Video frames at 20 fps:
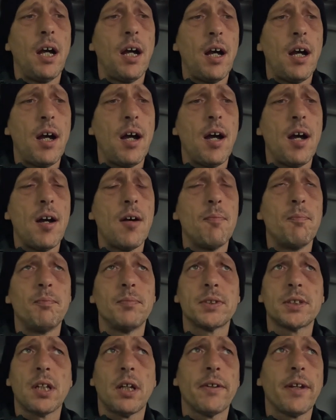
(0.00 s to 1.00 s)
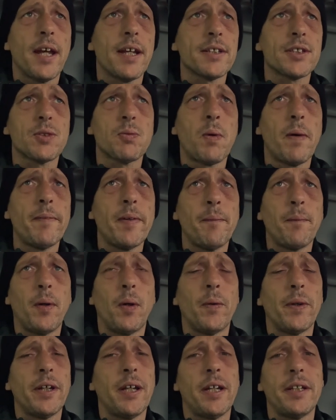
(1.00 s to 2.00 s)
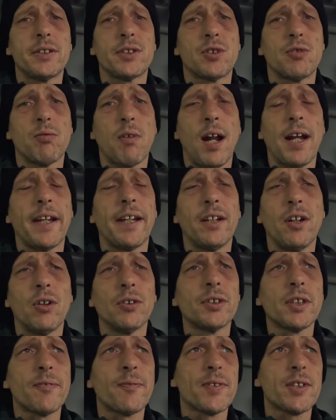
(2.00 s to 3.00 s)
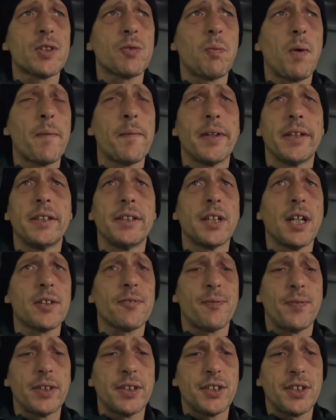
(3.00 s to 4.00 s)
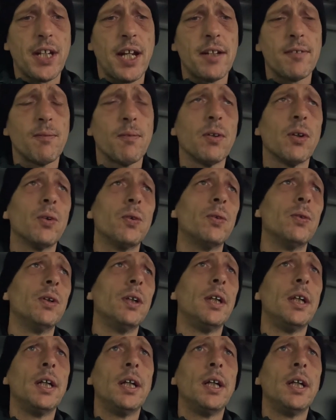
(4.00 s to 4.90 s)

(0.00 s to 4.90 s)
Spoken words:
So yeah, swimming pool is great, not just for swimming, just for general